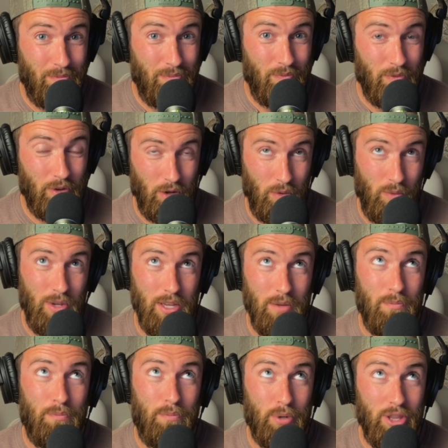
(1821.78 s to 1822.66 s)
or
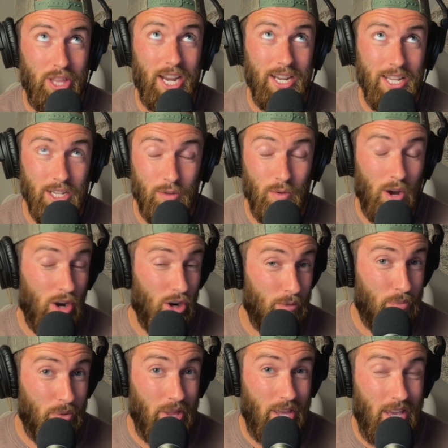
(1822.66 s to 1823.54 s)
we put that into
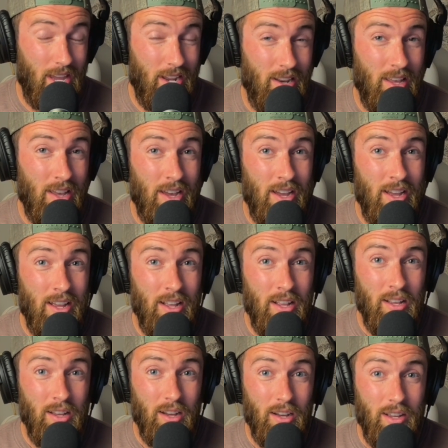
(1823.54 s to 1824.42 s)
our plan.
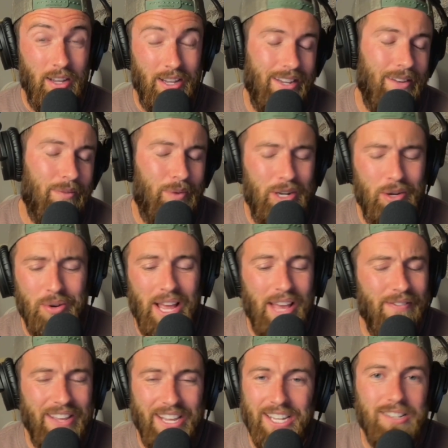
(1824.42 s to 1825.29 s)
We don't
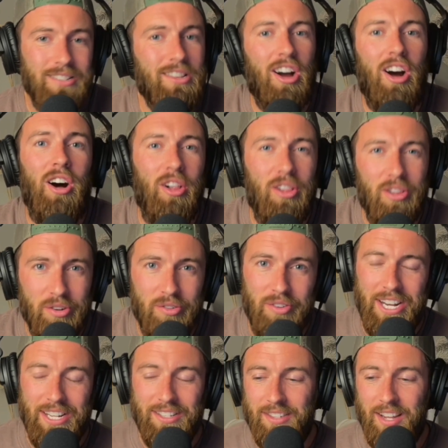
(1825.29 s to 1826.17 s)
have like a dollar,
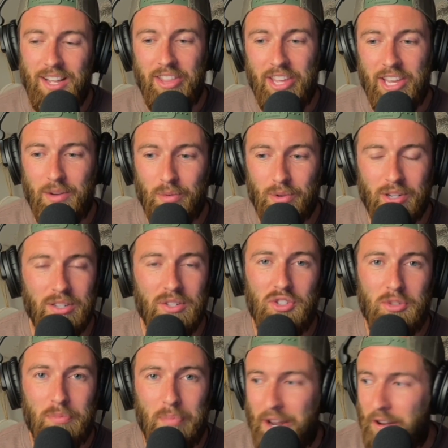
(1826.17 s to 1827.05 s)
right? It's not like we're going to
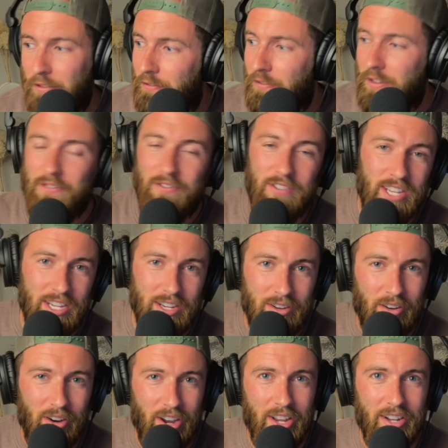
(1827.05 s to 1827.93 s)
spend fifteen
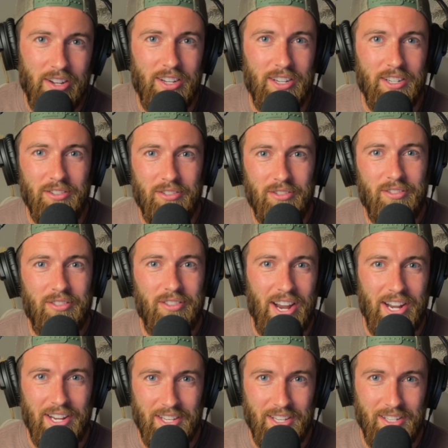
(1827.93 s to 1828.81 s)
grand on
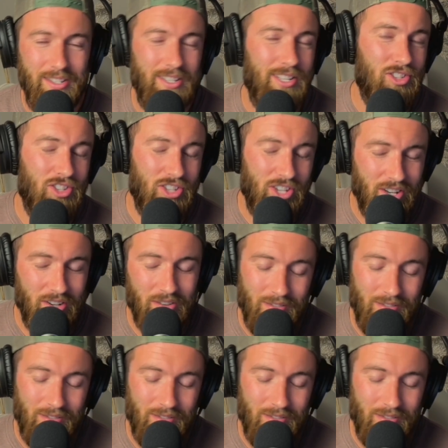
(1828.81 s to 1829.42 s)
grandkids each year.